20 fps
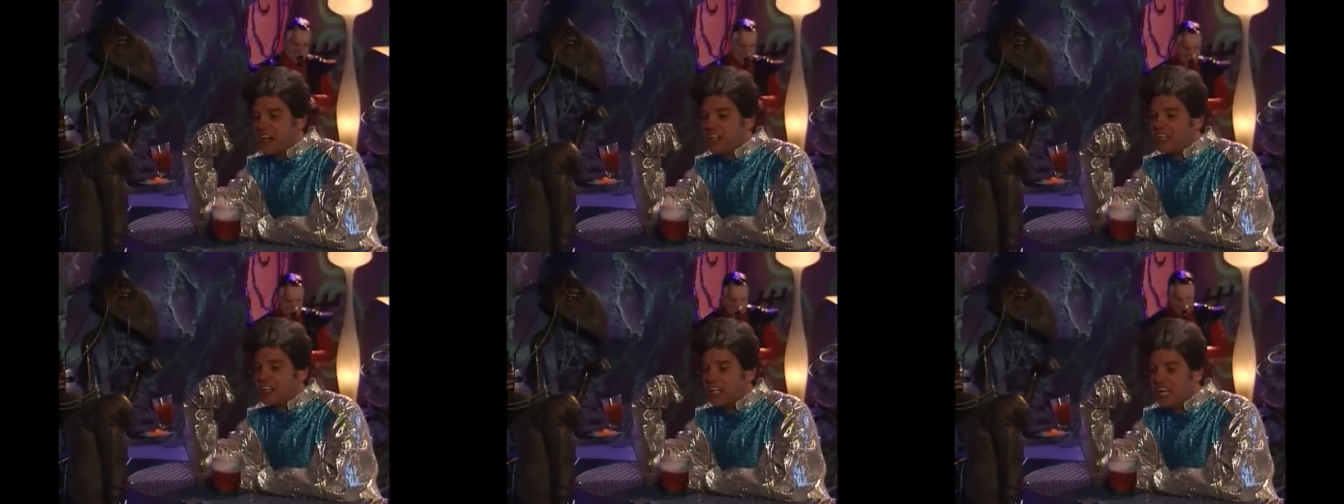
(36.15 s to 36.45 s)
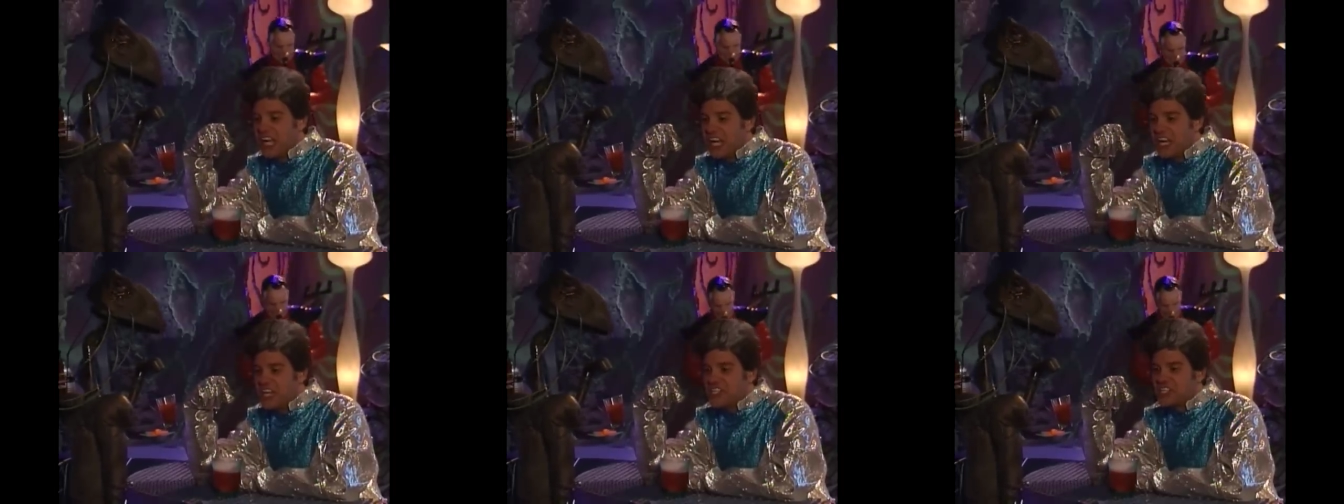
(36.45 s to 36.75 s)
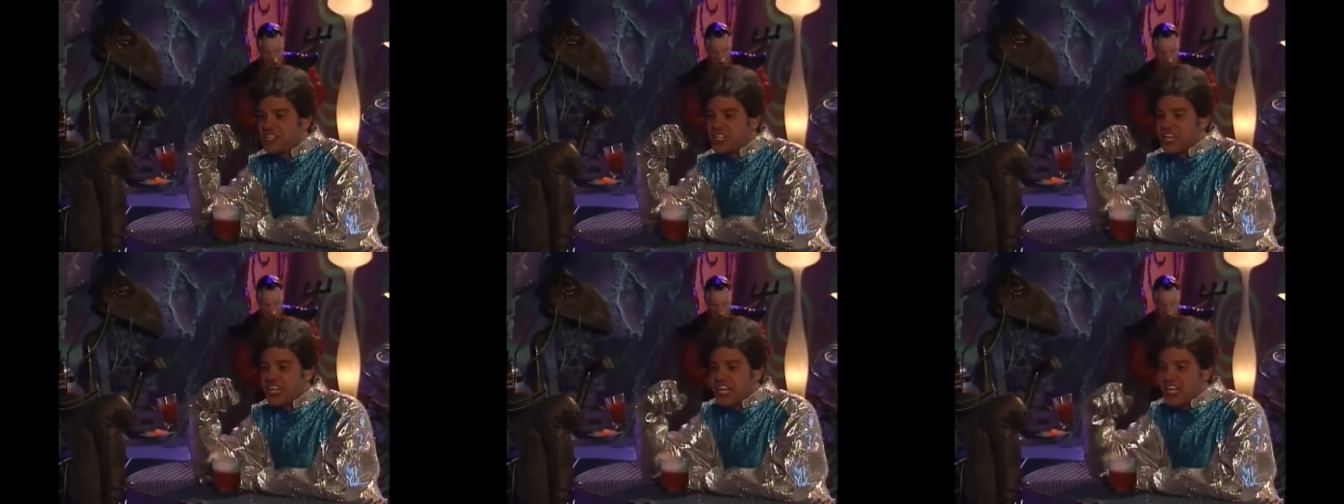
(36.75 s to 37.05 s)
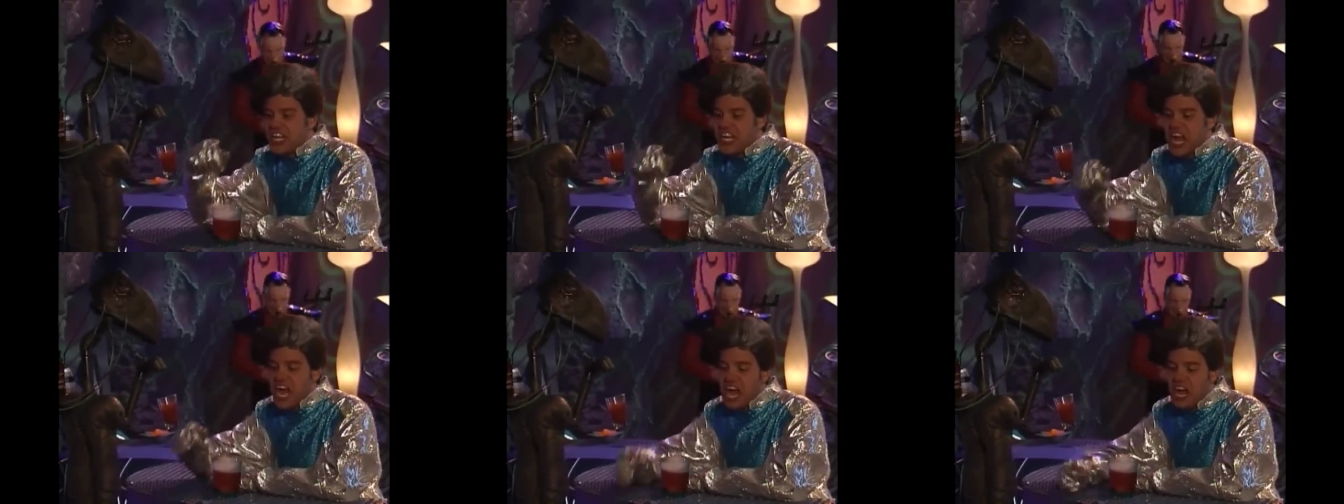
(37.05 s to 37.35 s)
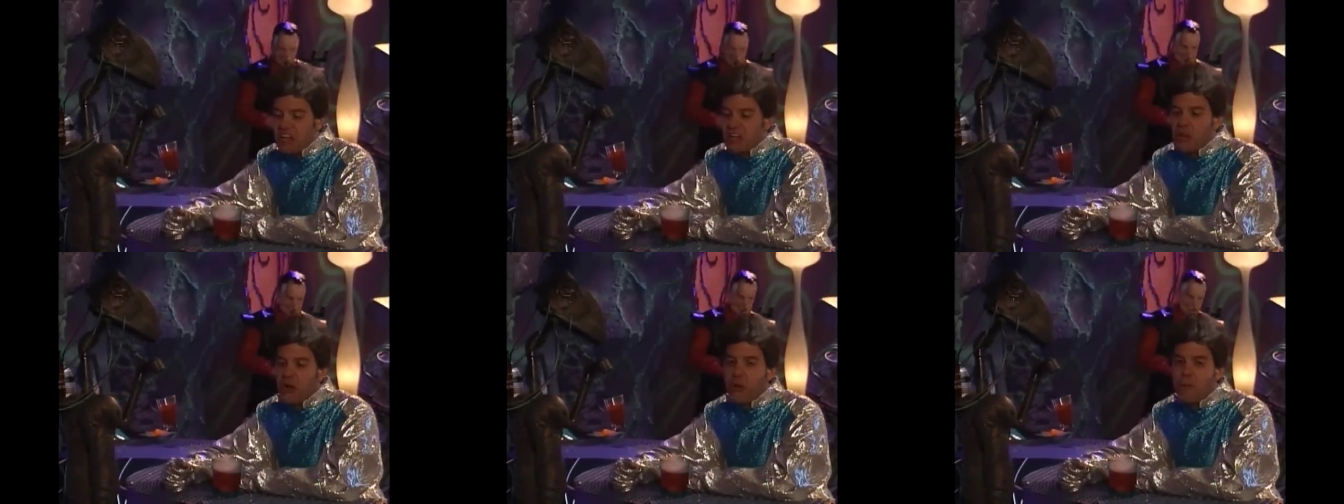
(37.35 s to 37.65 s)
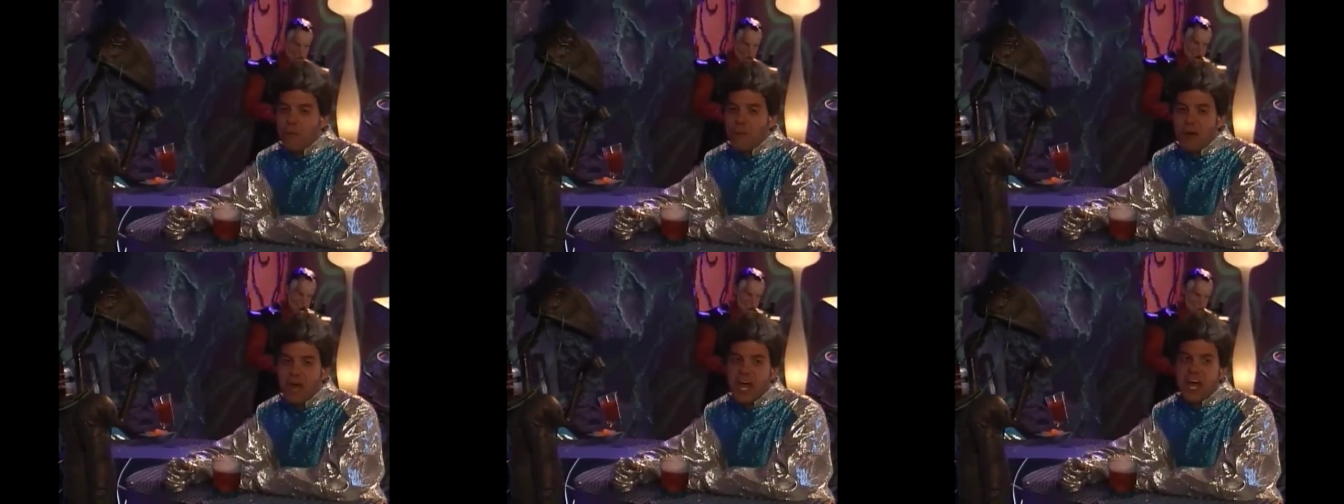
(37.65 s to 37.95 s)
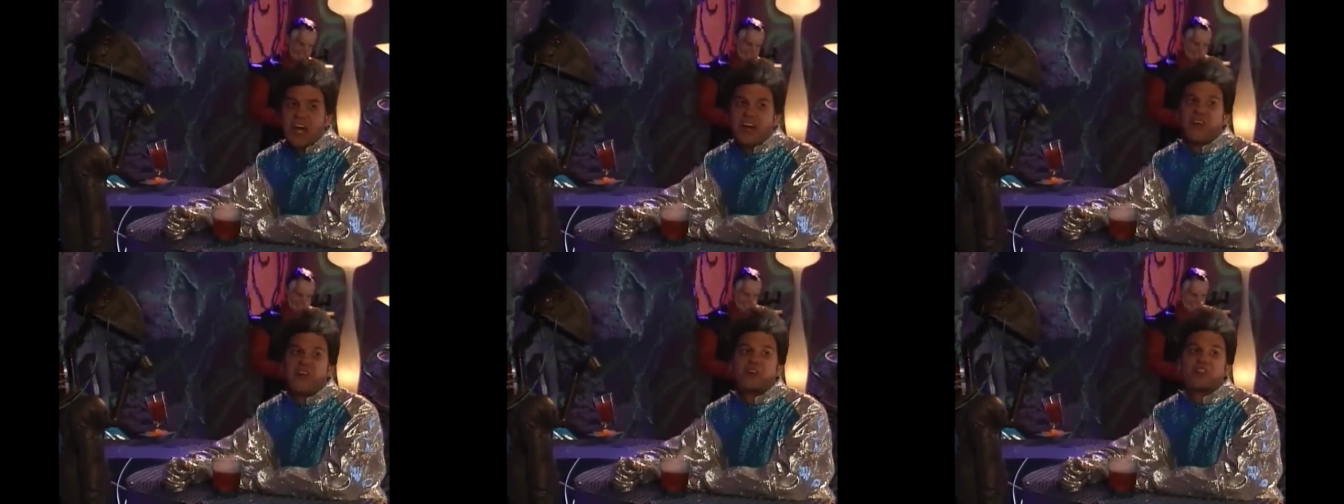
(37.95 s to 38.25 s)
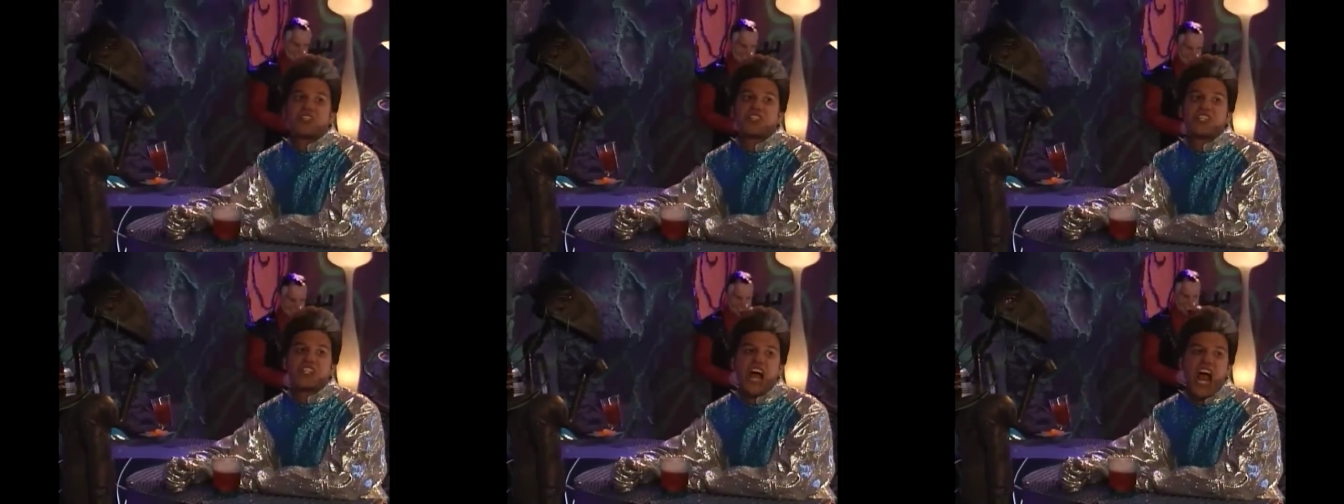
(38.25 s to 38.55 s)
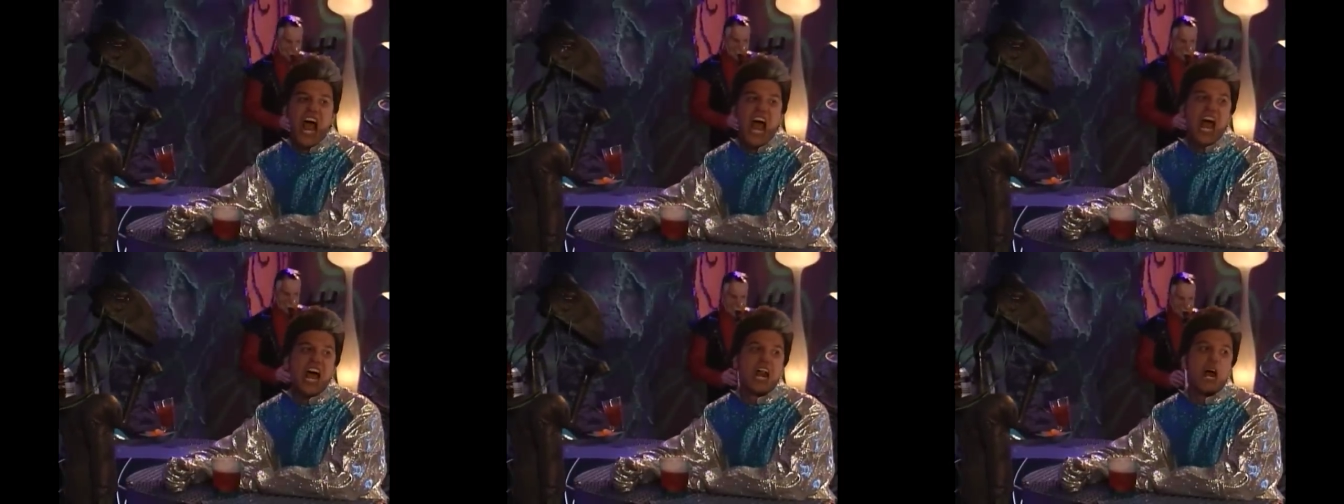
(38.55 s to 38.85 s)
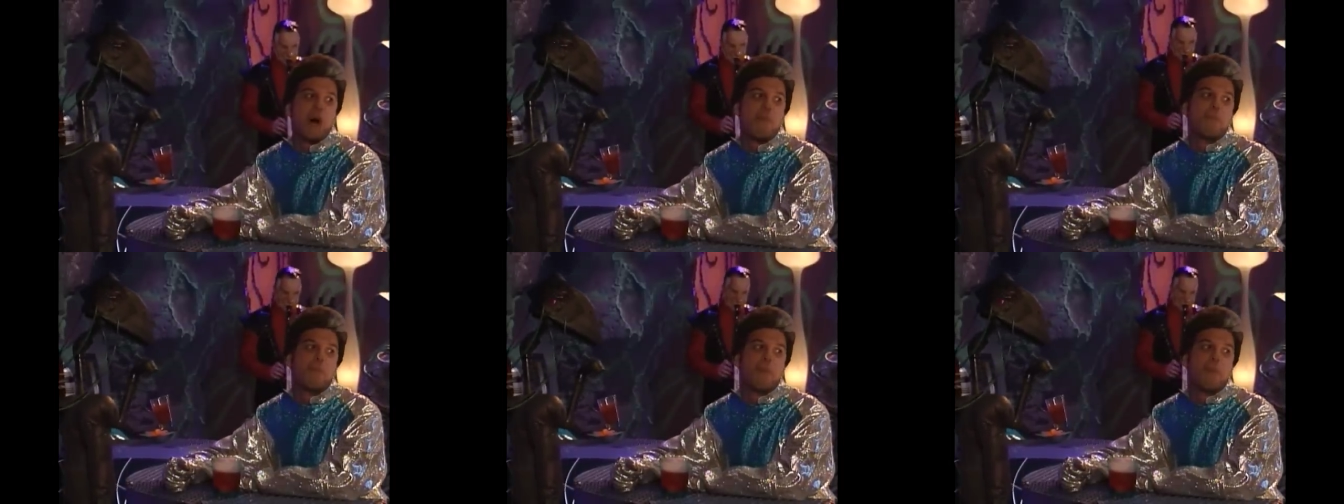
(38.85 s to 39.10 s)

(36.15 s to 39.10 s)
lazy, yellow metal China